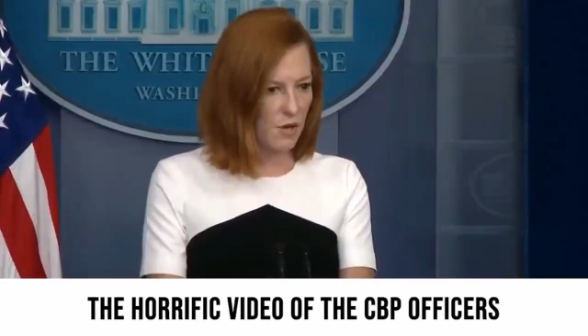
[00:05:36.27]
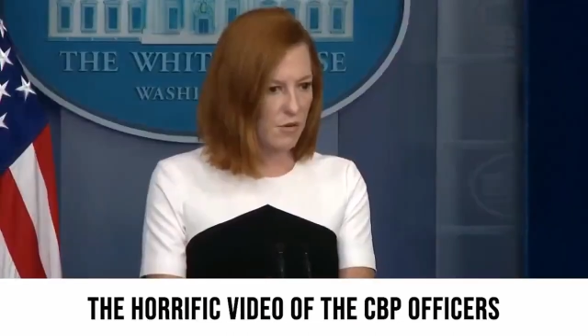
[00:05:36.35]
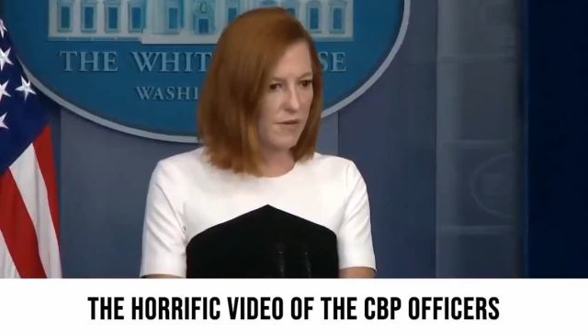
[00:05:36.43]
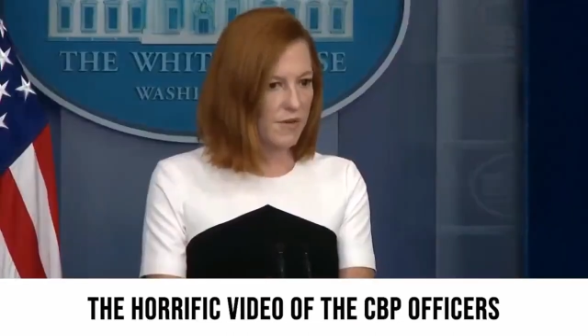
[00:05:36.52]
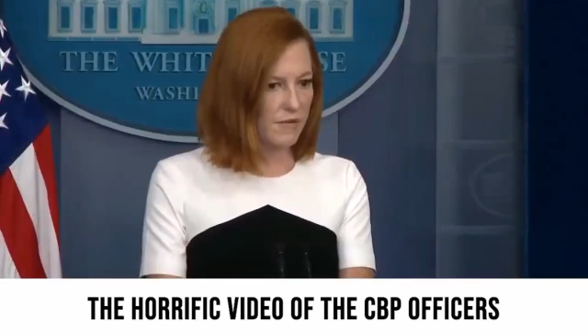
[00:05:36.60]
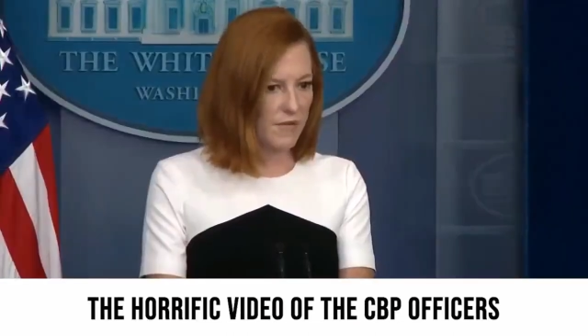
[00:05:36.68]
The
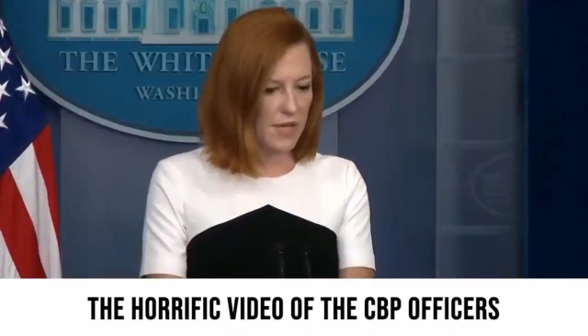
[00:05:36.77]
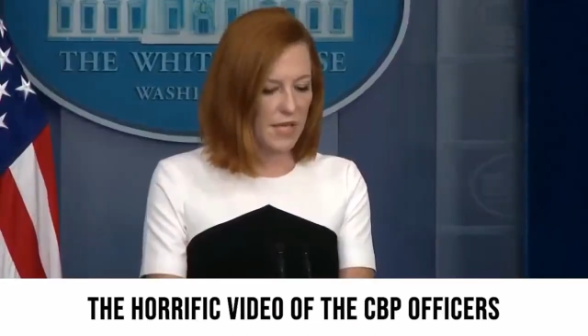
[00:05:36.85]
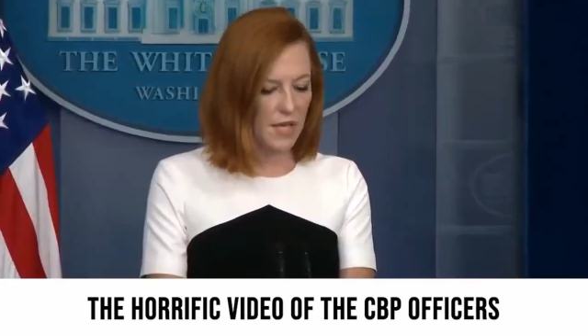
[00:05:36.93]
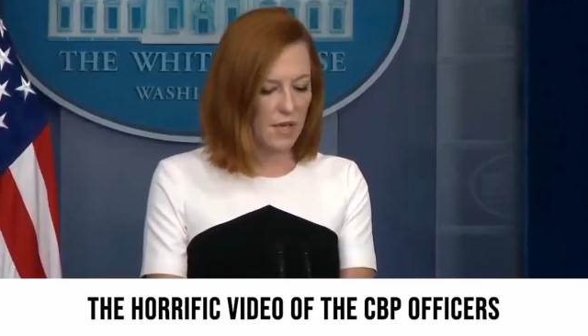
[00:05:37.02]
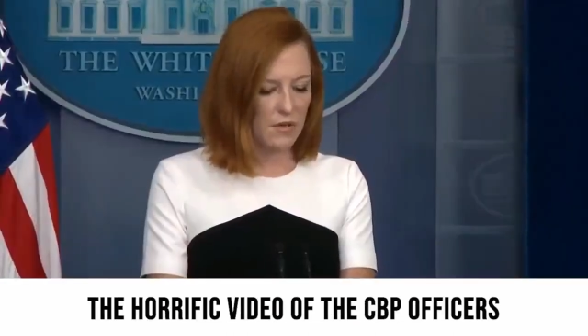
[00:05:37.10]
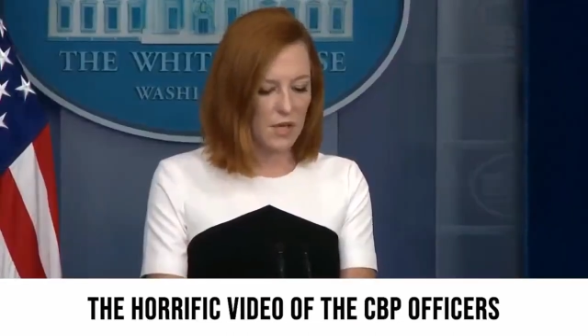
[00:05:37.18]
horrific
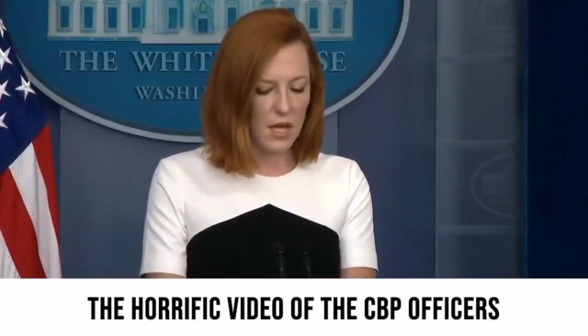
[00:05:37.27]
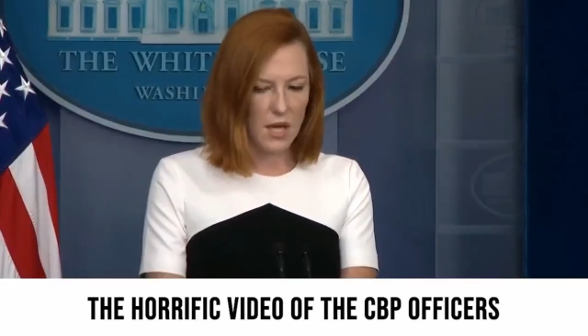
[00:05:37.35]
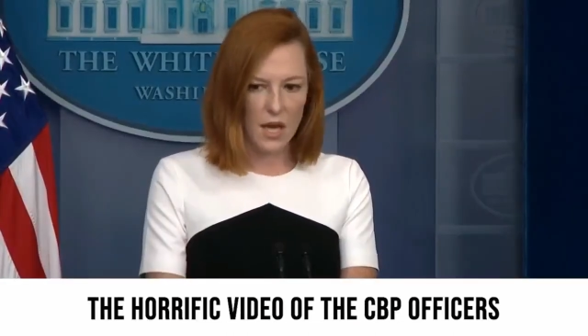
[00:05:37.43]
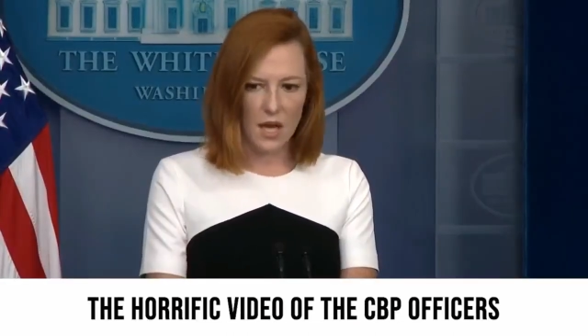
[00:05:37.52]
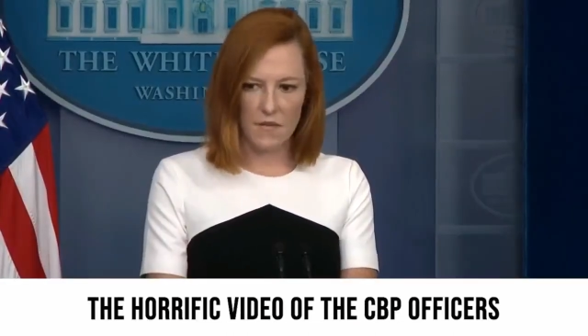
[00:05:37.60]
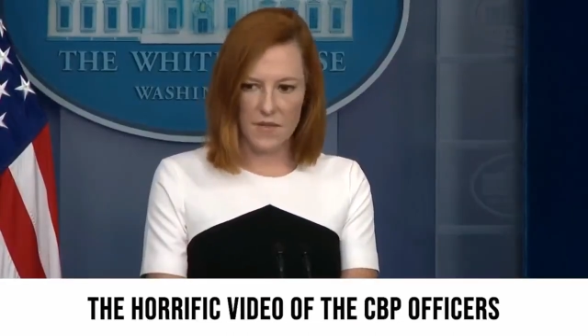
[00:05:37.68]
video
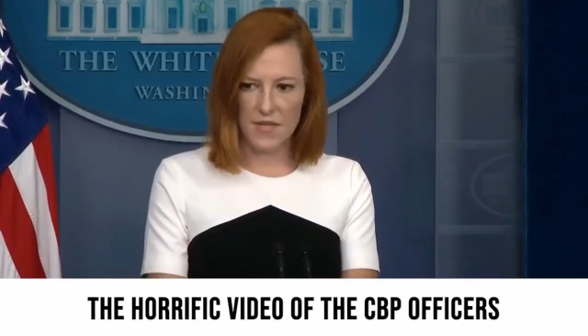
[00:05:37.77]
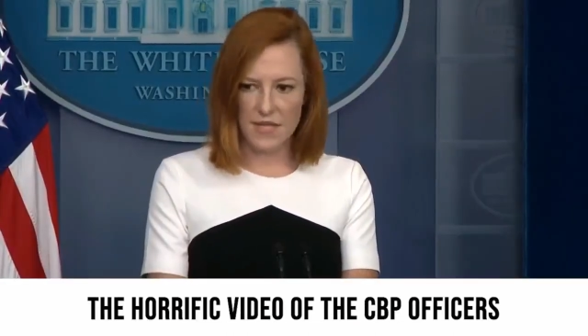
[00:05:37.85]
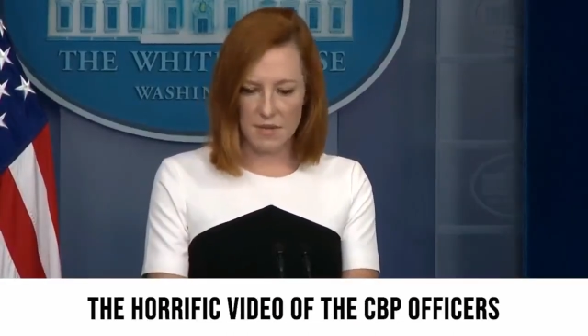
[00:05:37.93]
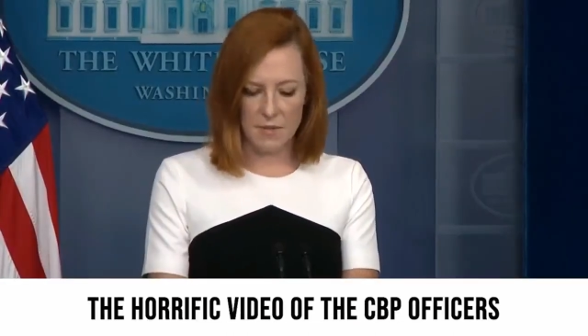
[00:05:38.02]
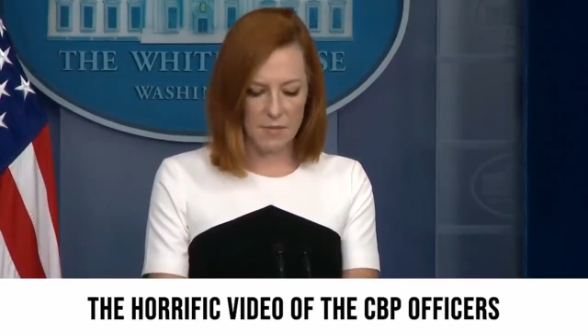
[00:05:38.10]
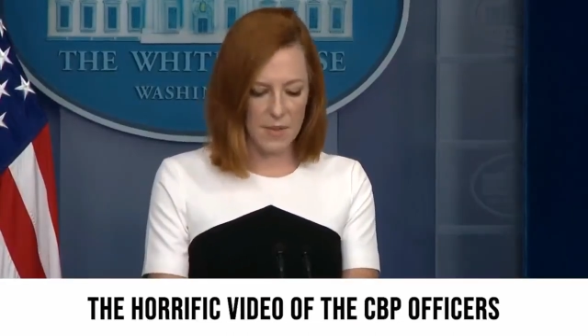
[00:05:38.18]
of the
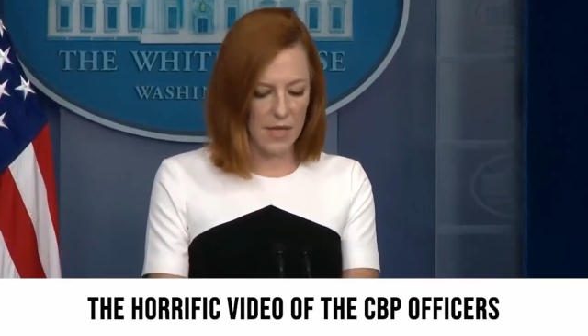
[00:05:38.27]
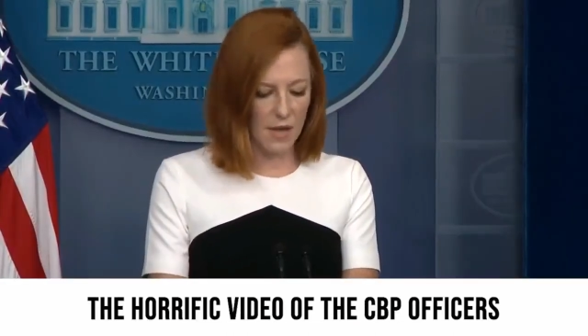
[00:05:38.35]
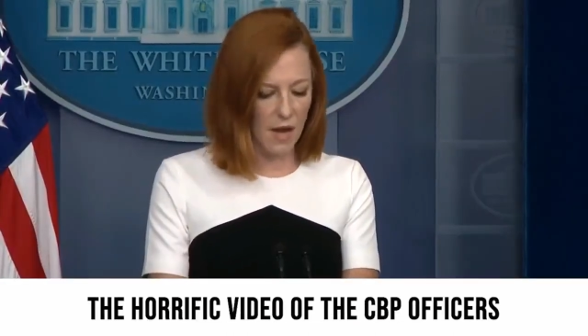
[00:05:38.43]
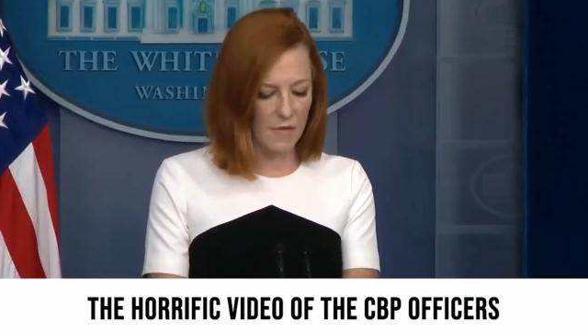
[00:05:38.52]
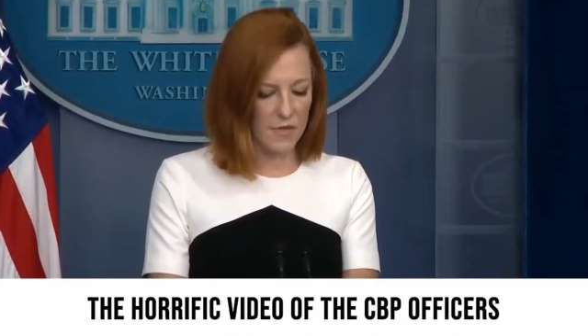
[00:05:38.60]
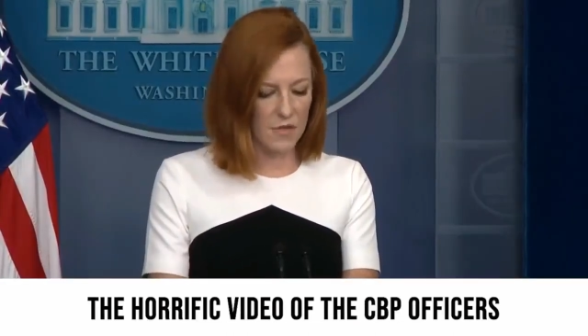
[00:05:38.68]
CBP
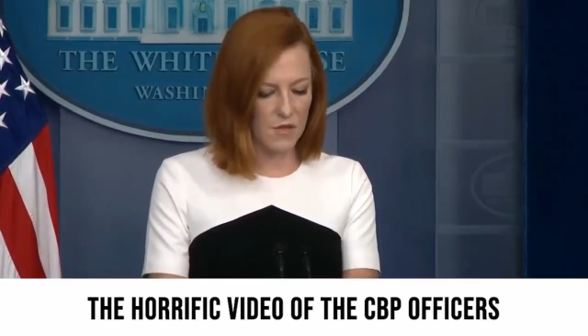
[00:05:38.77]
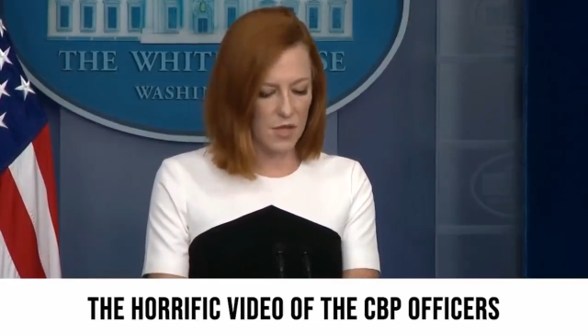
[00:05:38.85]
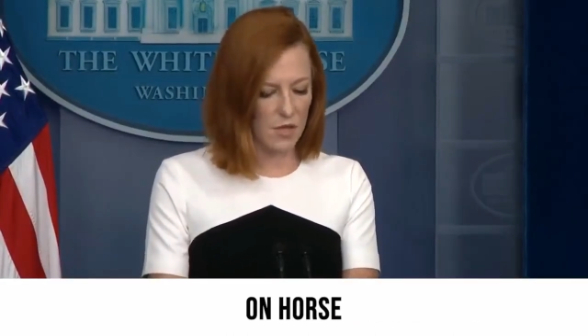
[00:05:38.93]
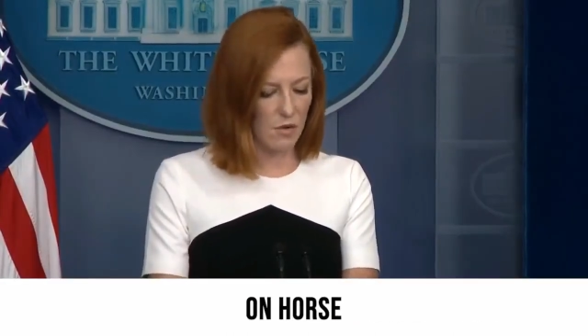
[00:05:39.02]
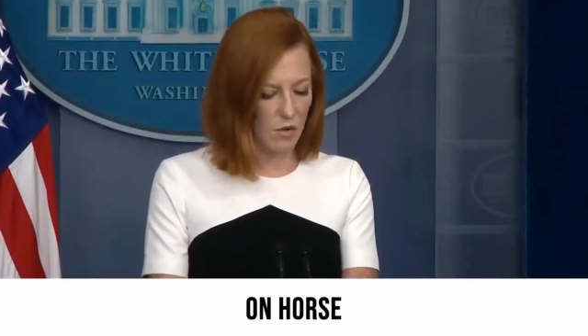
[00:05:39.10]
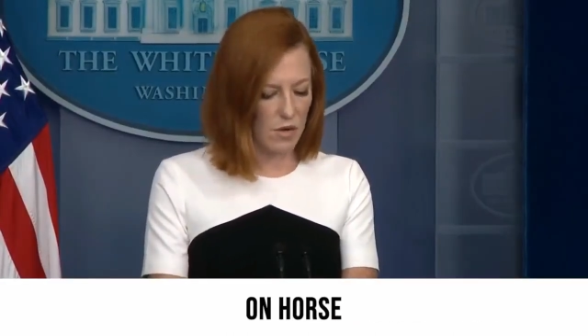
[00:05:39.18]
officers
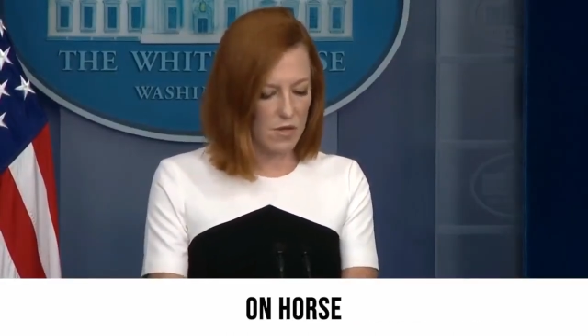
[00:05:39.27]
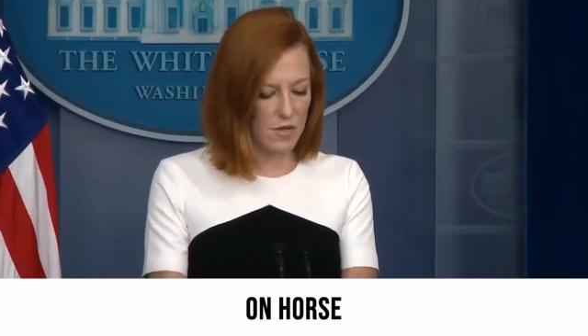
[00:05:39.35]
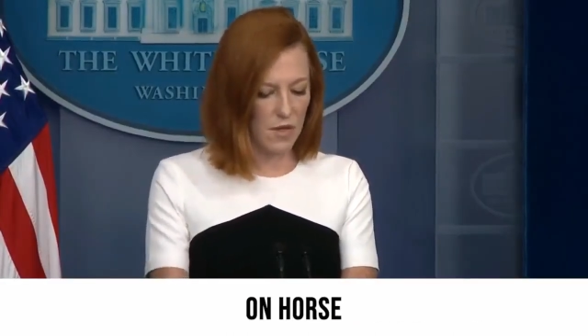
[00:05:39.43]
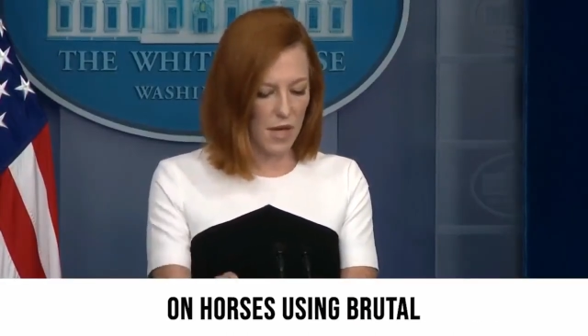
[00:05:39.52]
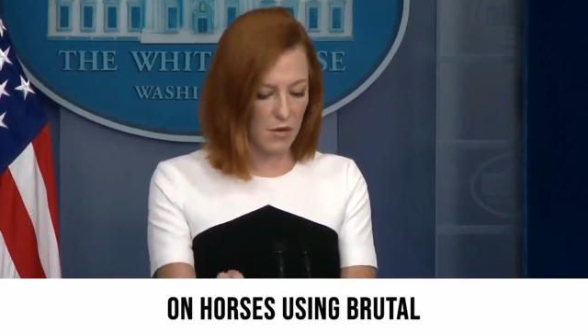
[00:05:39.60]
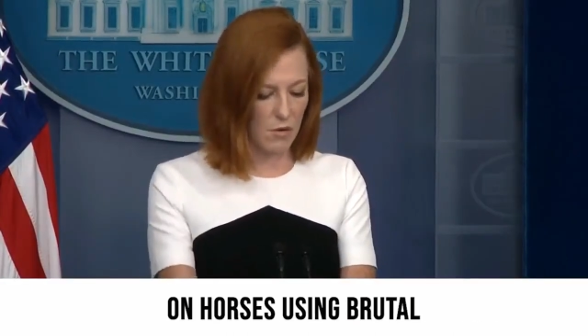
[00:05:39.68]
on
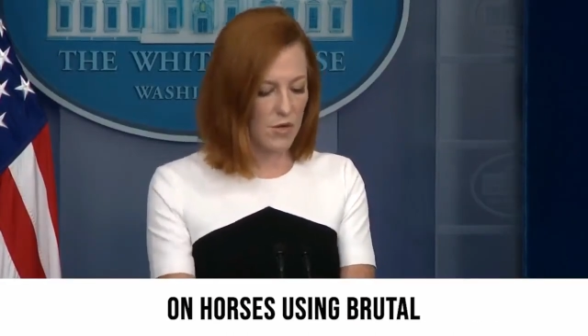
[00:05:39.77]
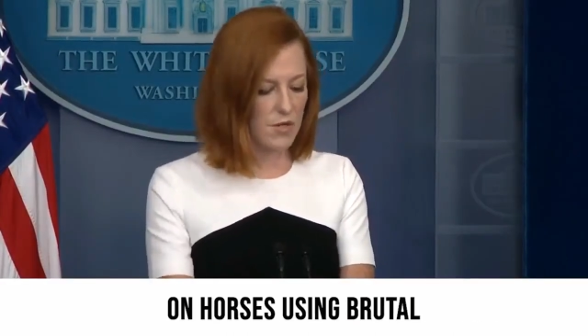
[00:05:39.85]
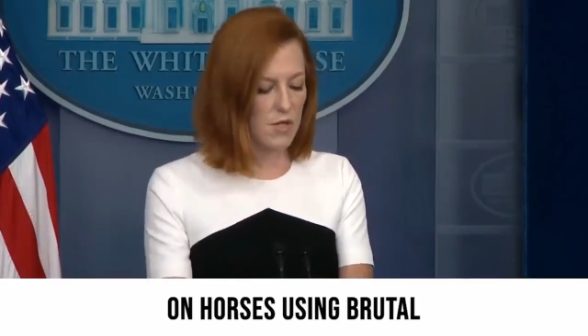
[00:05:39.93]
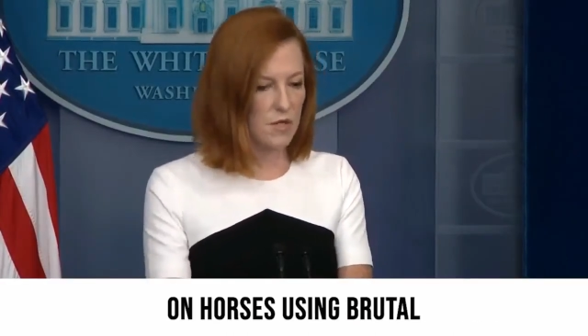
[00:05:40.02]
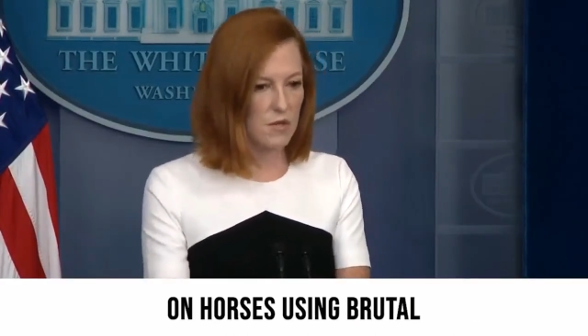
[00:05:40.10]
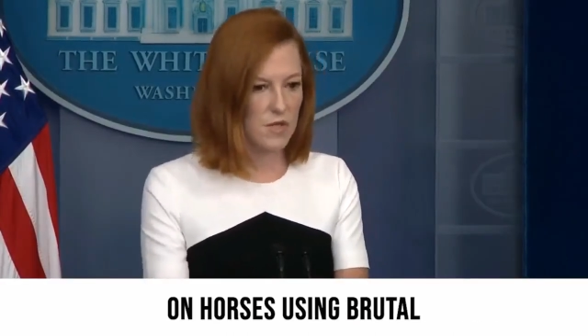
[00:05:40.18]
horses